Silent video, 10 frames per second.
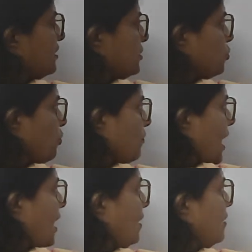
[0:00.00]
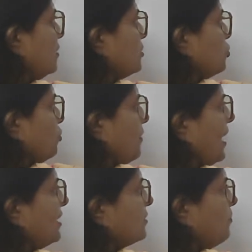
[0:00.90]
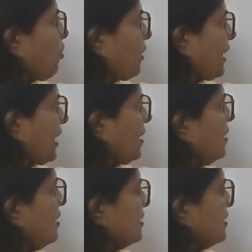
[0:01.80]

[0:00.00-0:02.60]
the soma. Soma is body.